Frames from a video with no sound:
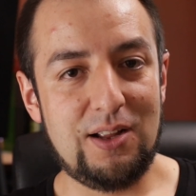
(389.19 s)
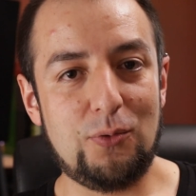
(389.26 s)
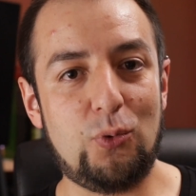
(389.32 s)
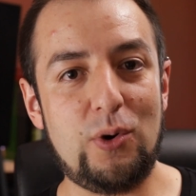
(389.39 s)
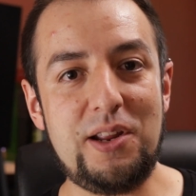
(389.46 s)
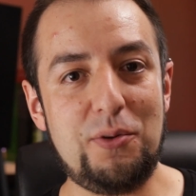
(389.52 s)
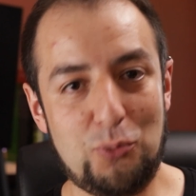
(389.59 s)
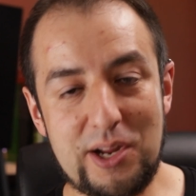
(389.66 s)

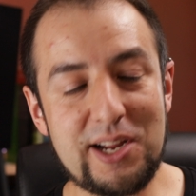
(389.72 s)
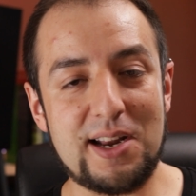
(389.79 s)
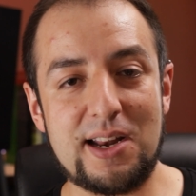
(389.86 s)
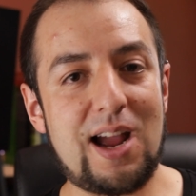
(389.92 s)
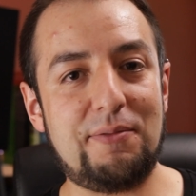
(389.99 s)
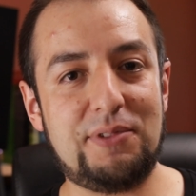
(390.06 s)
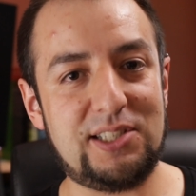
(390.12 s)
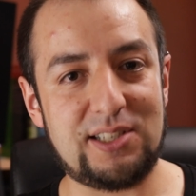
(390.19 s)
We can
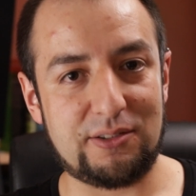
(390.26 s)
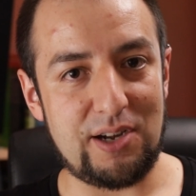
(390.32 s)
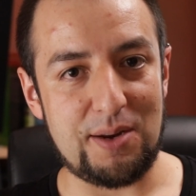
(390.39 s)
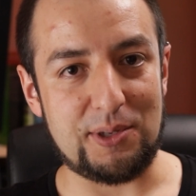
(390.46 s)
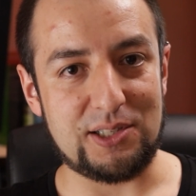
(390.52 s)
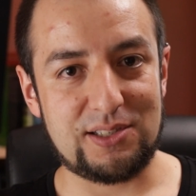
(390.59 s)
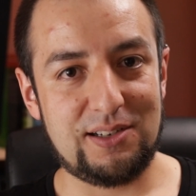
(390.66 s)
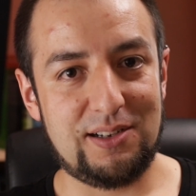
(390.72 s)
have
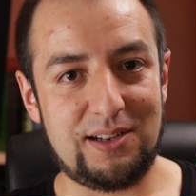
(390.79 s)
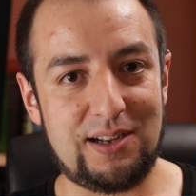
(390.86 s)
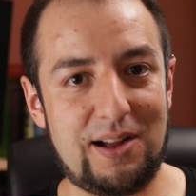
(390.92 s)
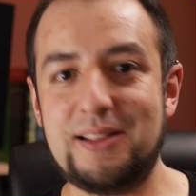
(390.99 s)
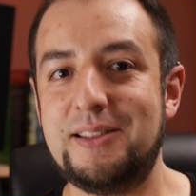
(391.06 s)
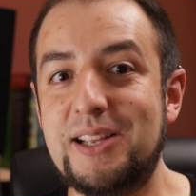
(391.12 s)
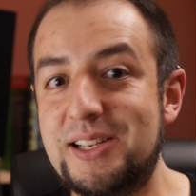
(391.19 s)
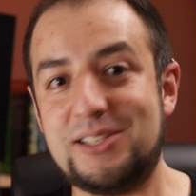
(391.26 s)
disagreements,
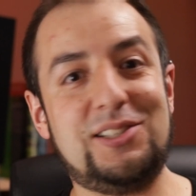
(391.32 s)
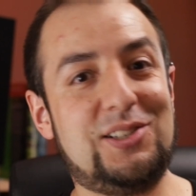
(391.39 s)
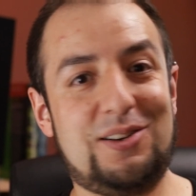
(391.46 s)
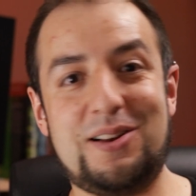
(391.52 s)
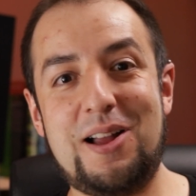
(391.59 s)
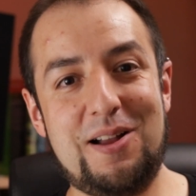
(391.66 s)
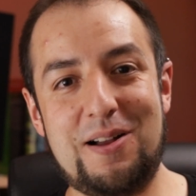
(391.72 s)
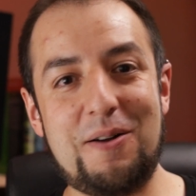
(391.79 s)
and this is
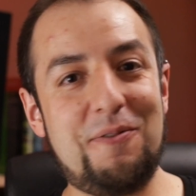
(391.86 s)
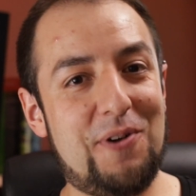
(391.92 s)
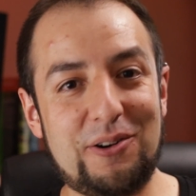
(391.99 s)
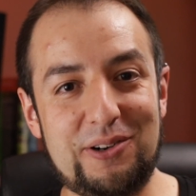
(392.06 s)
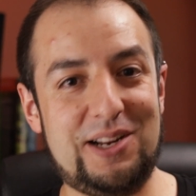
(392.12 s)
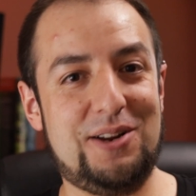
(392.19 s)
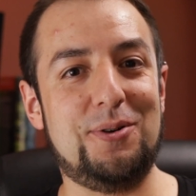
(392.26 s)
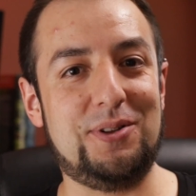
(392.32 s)
a
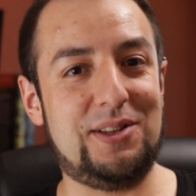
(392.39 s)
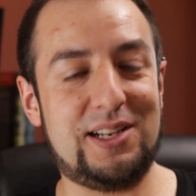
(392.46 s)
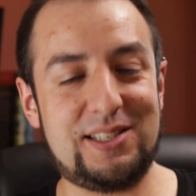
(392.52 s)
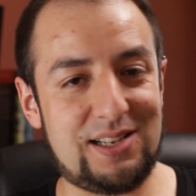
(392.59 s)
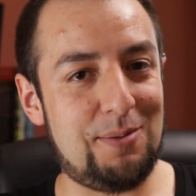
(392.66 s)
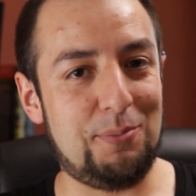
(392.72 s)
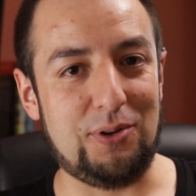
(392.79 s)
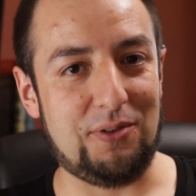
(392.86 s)
very good
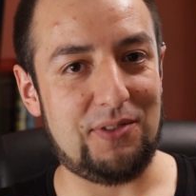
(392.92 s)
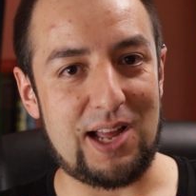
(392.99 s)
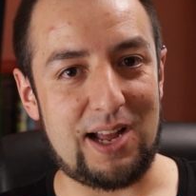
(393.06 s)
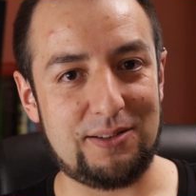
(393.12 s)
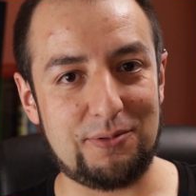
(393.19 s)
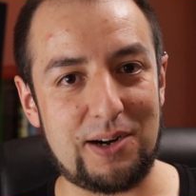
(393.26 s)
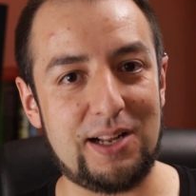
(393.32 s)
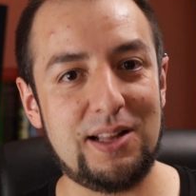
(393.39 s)
example of
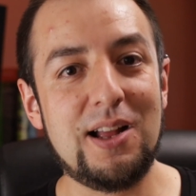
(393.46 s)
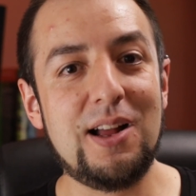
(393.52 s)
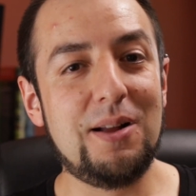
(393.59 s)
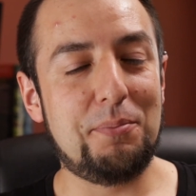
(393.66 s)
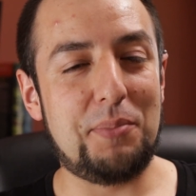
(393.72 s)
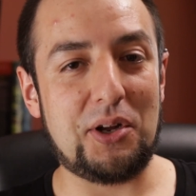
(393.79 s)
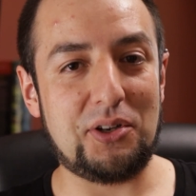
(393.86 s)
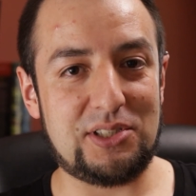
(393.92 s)
that, right?
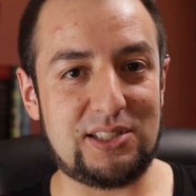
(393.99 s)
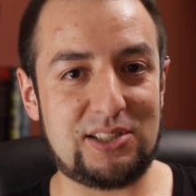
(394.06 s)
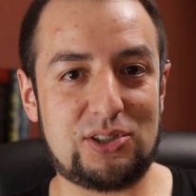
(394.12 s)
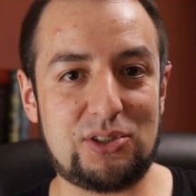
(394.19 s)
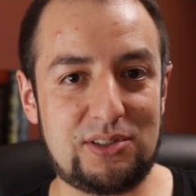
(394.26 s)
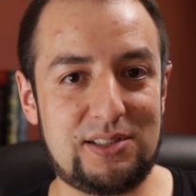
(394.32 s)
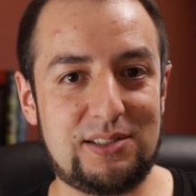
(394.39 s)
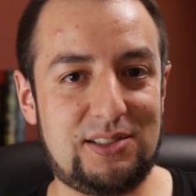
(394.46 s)
Because
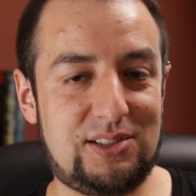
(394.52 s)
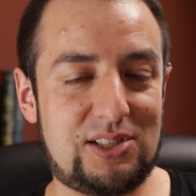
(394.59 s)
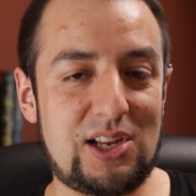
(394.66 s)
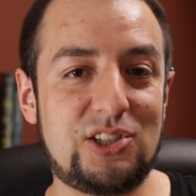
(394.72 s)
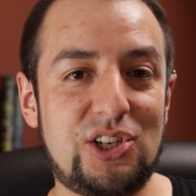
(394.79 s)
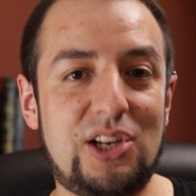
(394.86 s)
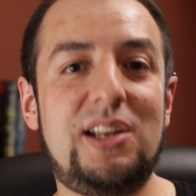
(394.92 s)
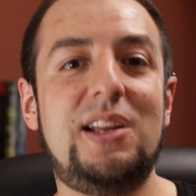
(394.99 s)
it's
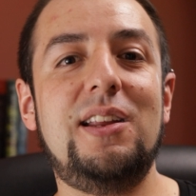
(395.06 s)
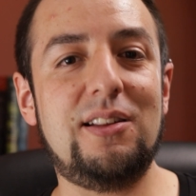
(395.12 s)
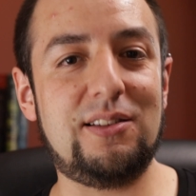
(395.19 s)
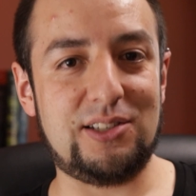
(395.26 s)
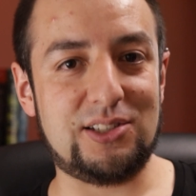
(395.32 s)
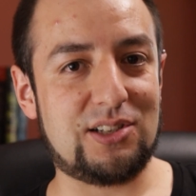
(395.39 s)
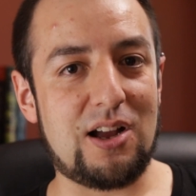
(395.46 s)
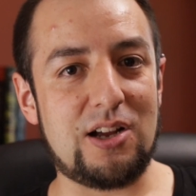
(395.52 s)
such a heated
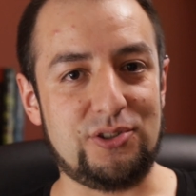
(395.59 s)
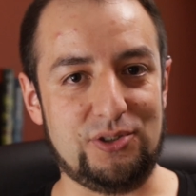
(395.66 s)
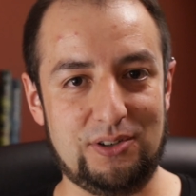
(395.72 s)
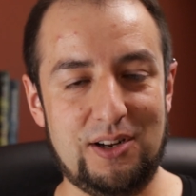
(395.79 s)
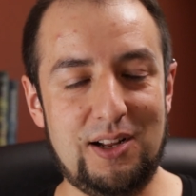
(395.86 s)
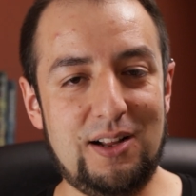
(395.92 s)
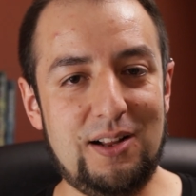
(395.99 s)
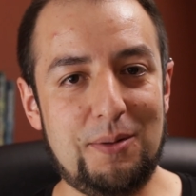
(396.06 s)

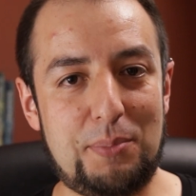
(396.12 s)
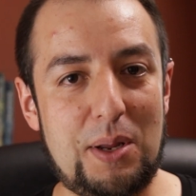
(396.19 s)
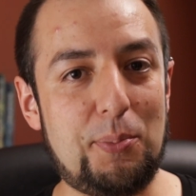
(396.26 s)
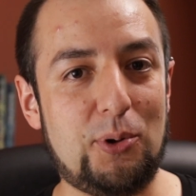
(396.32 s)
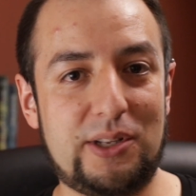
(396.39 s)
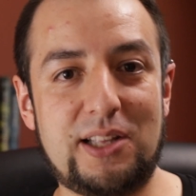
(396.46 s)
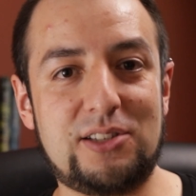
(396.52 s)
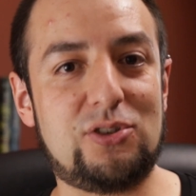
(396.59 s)
discussion.
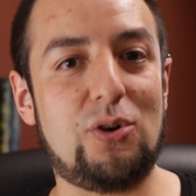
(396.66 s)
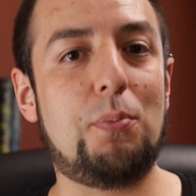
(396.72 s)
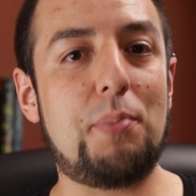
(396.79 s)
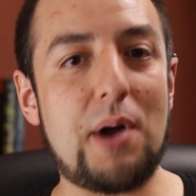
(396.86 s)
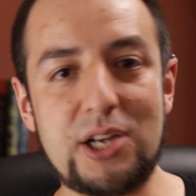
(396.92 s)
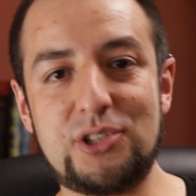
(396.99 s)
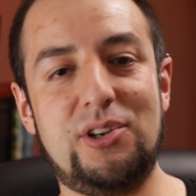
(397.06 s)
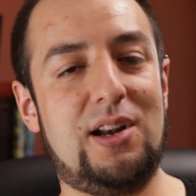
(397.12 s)
People get so
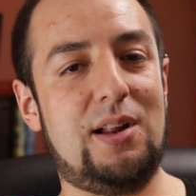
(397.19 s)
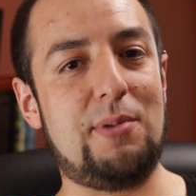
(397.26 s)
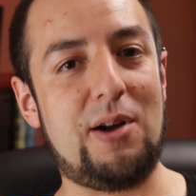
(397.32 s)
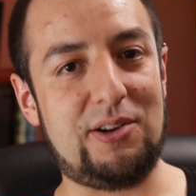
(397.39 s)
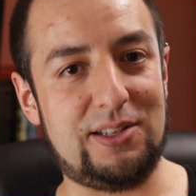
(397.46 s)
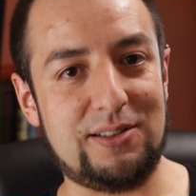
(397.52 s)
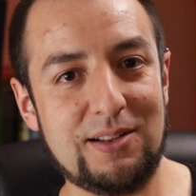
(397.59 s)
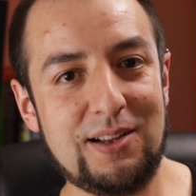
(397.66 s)
passionate
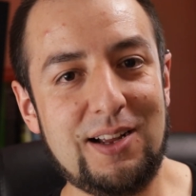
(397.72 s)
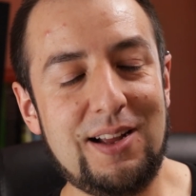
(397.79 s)
about it.